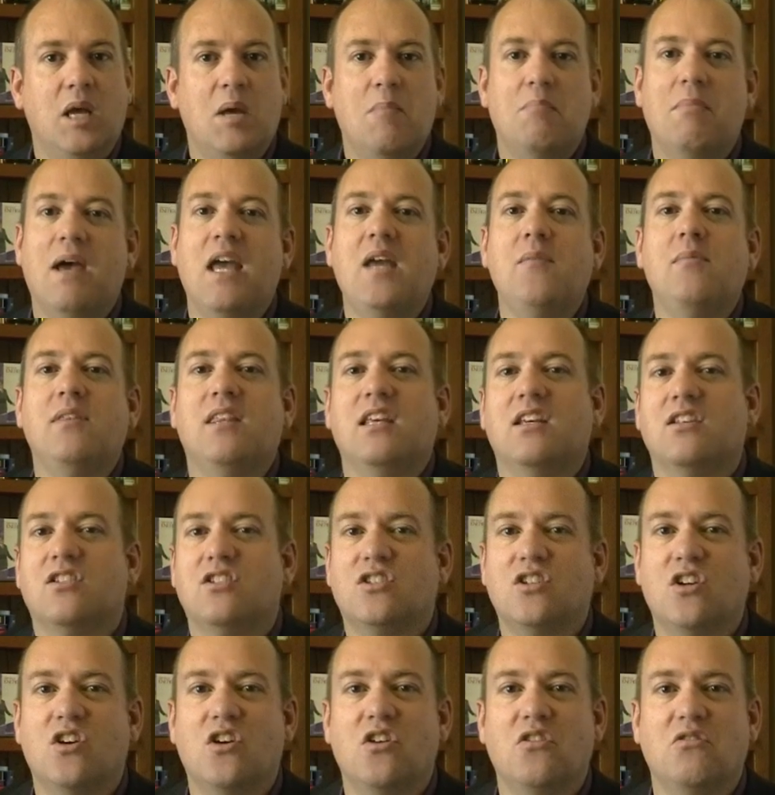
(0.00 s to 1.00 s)
Maybe there's
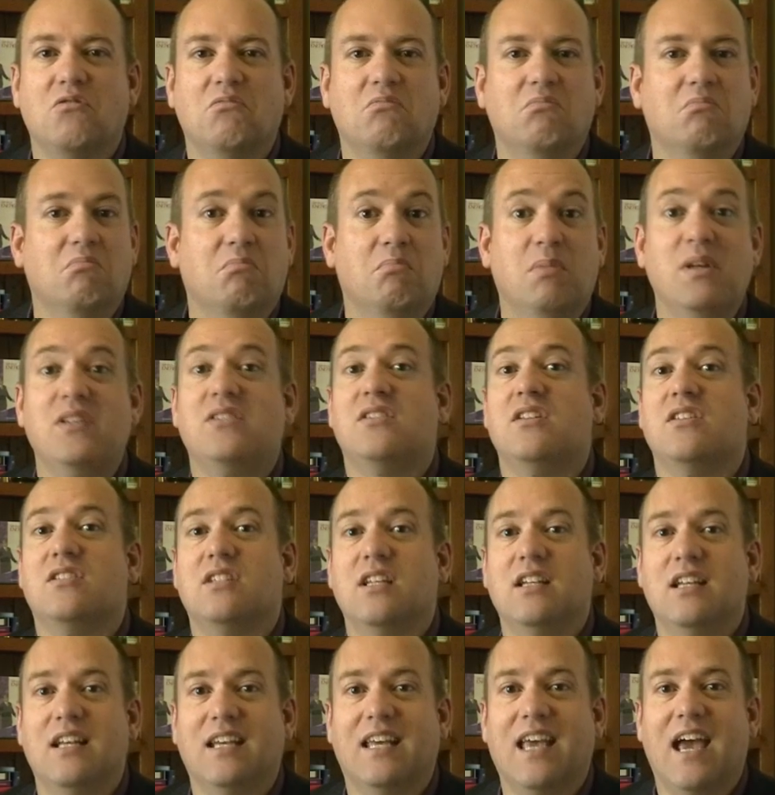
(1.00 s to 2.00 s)
certain business
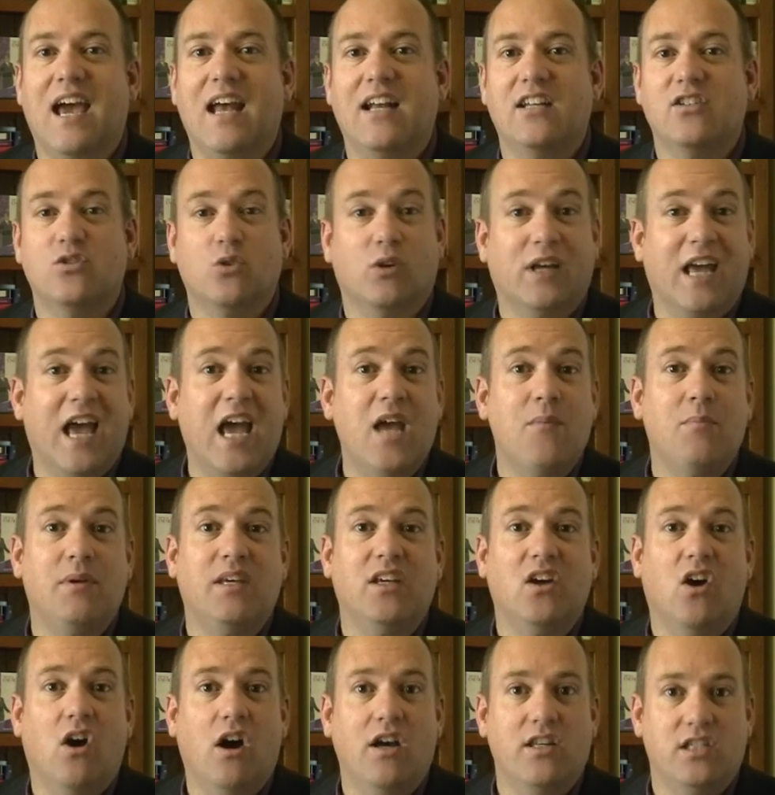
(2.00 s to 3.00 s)
indicators or
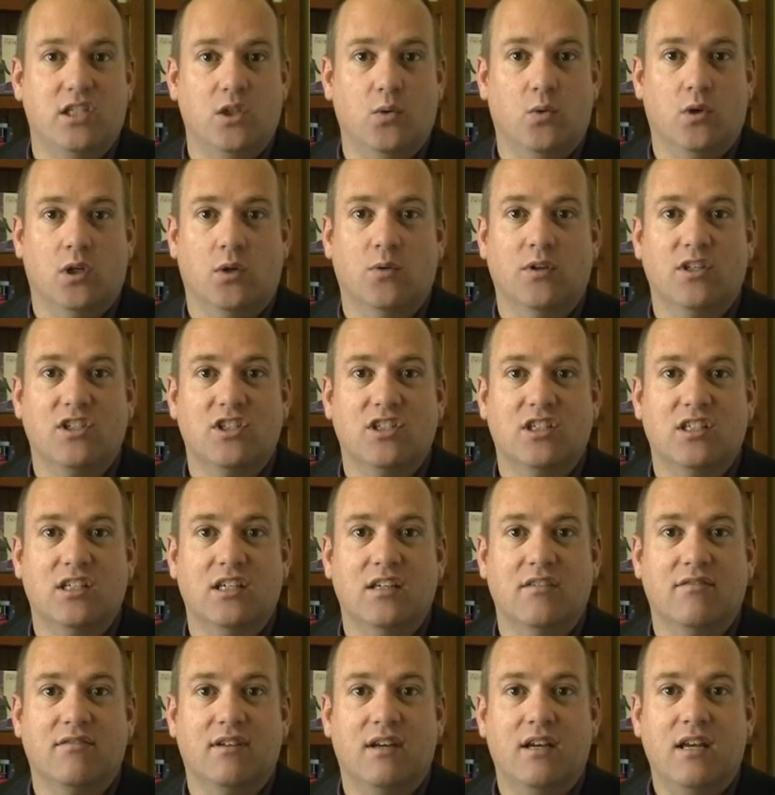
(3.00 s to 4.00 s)
KPIs you want to
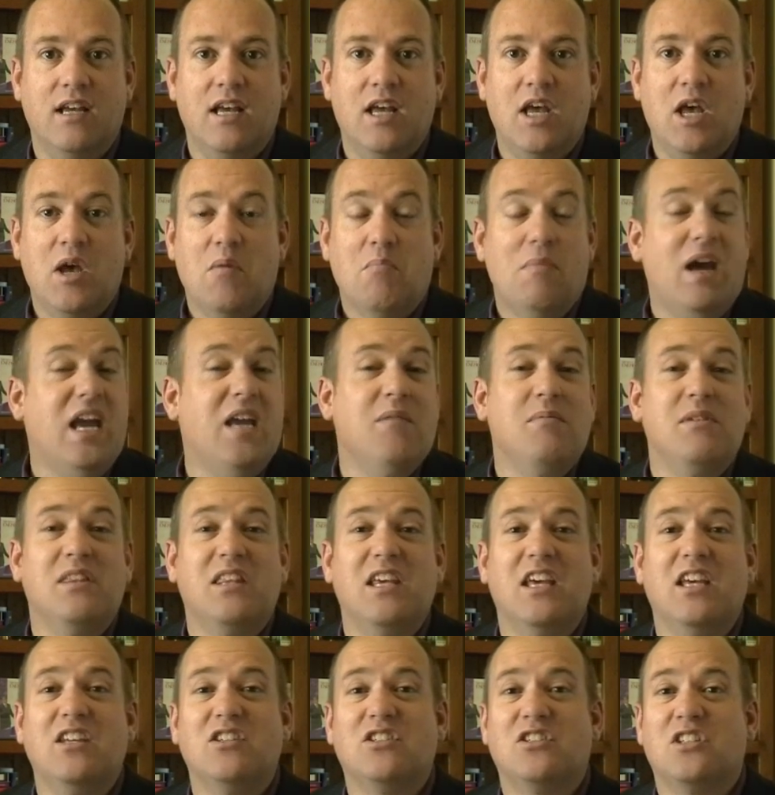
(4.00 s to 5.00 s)
achieve. Maybe
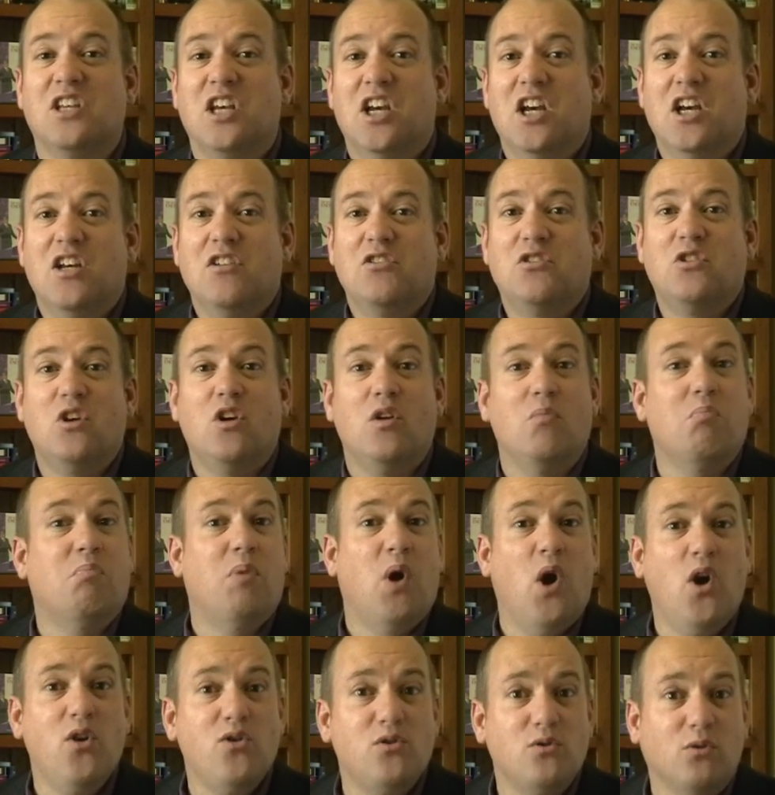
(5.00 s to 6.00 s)
there's certain
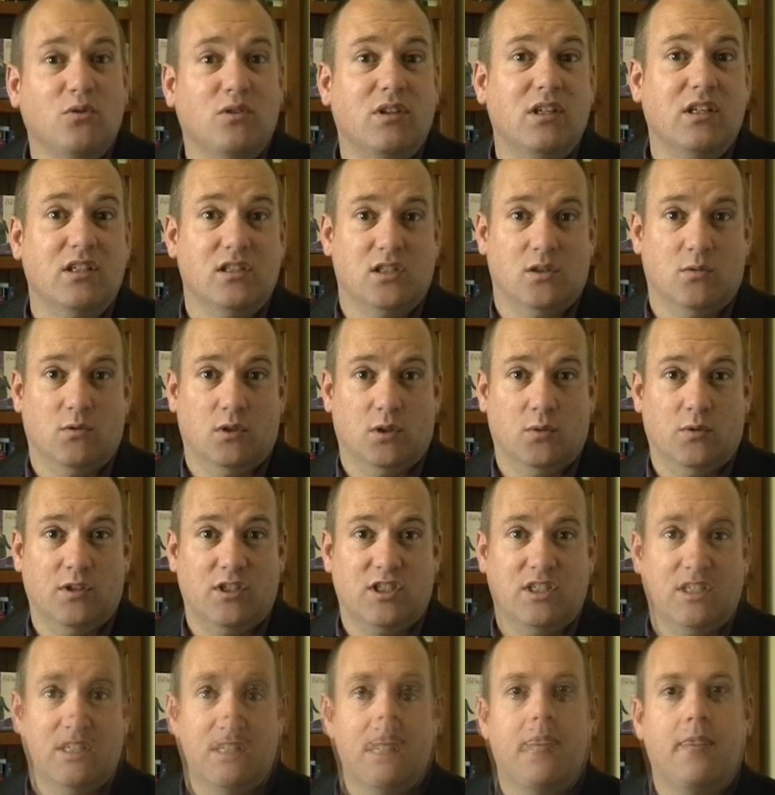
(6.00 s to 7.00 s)
personal things you want to
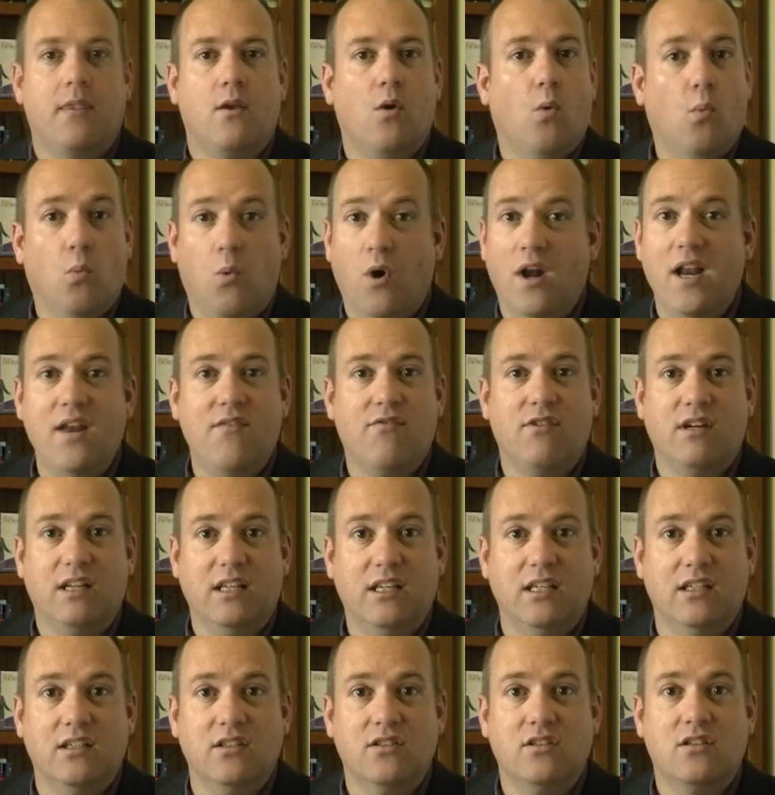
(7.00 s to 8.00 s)
achieve. Whatever it
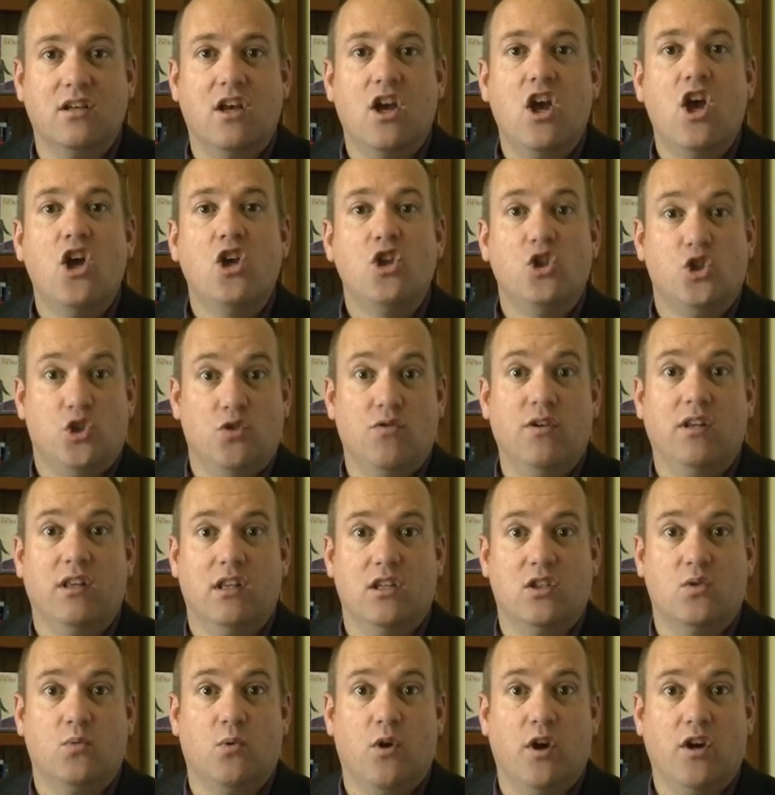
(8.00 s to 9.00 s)
is, during
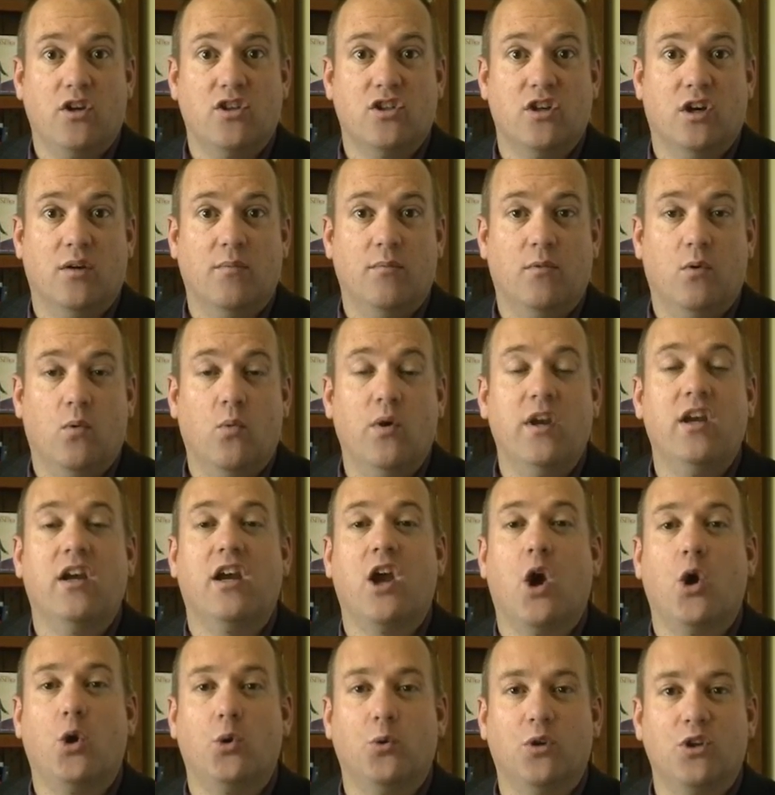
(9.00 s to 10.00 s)
this workshop, we are
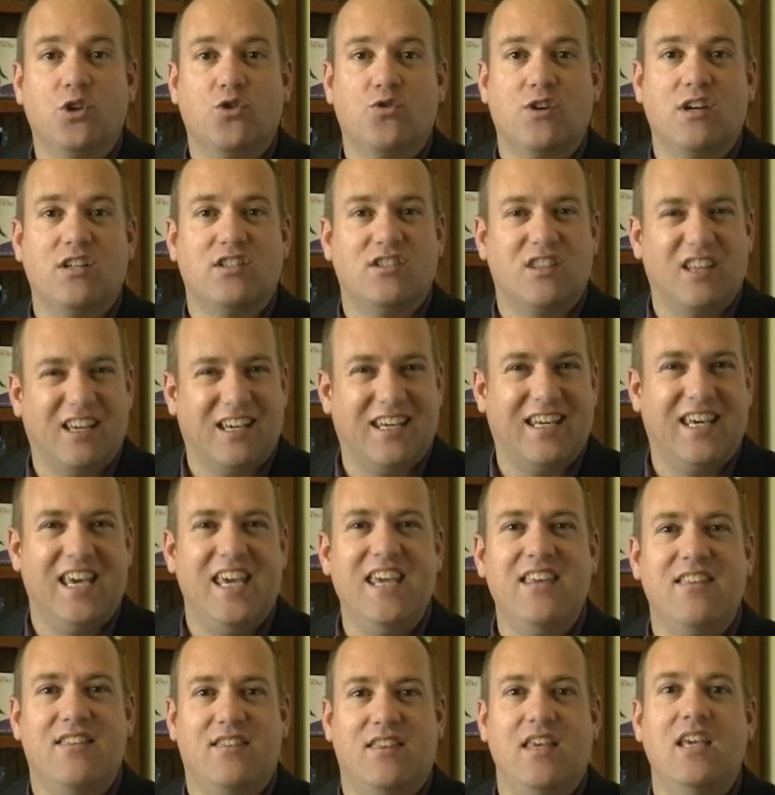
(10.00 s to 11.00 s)
going to address the
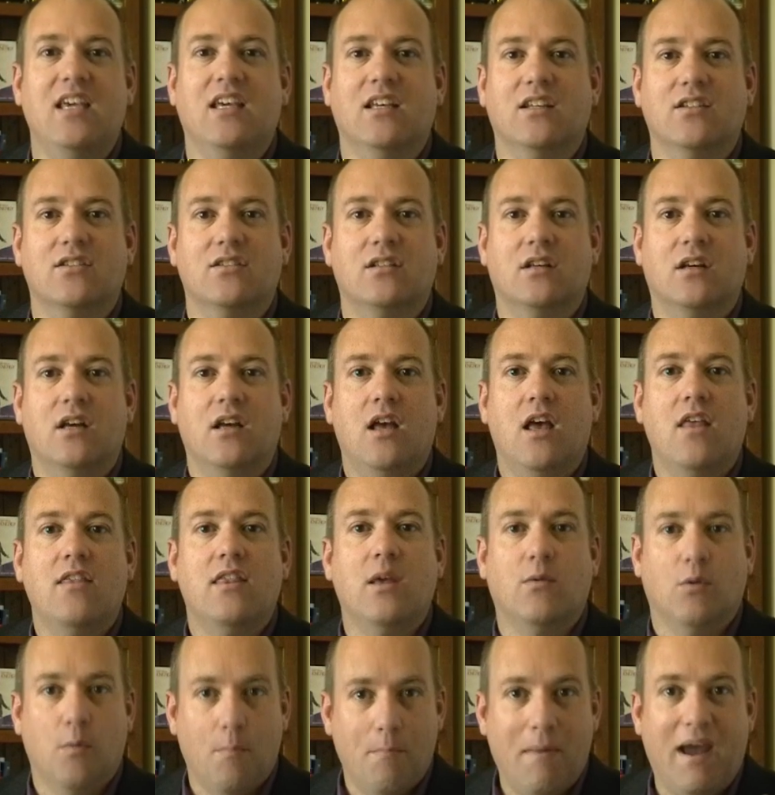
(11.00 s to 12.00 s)
key things
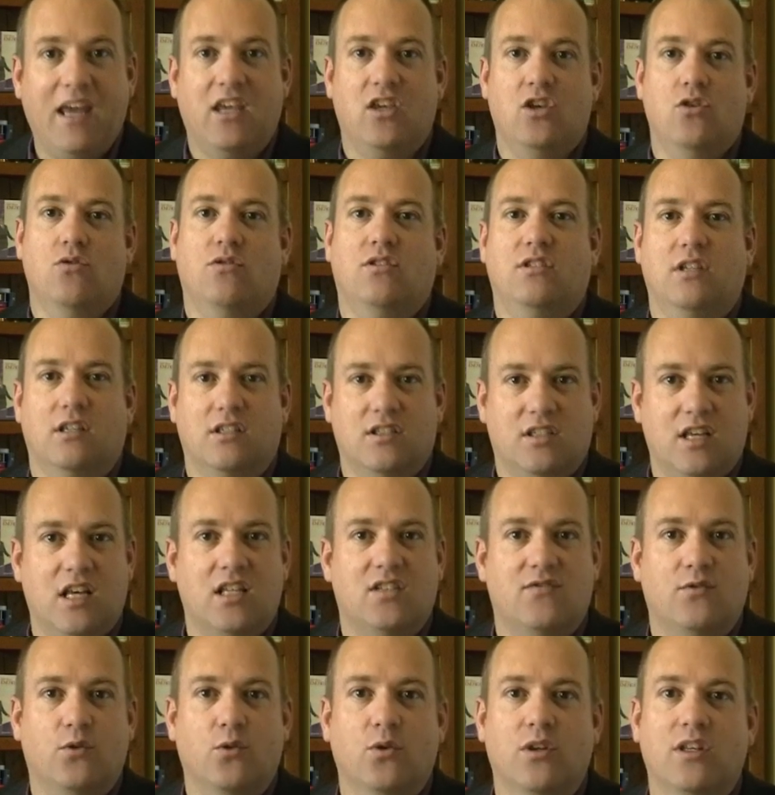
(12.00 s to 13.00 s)
that will make you
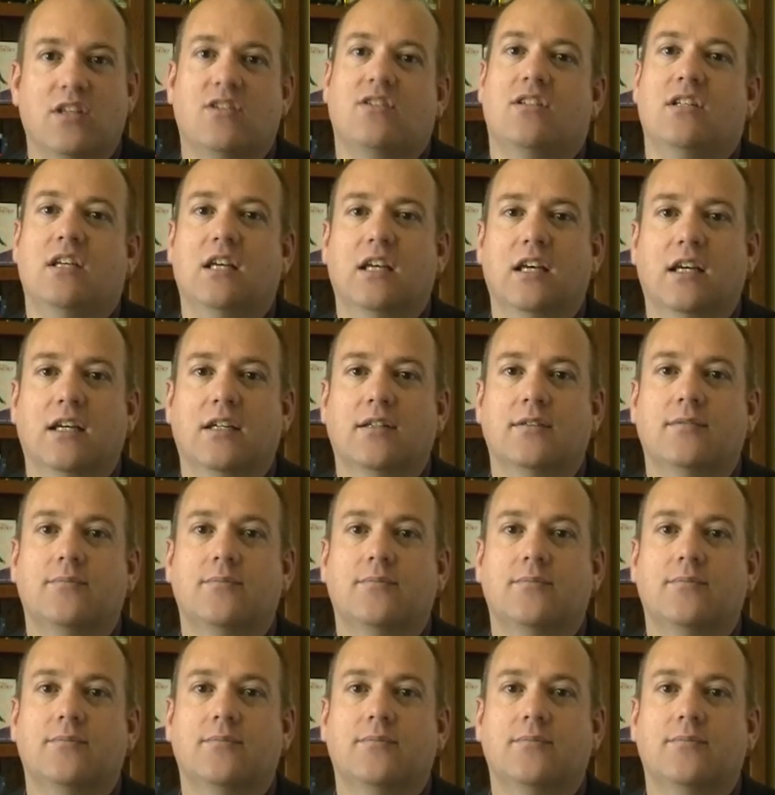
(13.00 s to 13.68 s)
successful this year.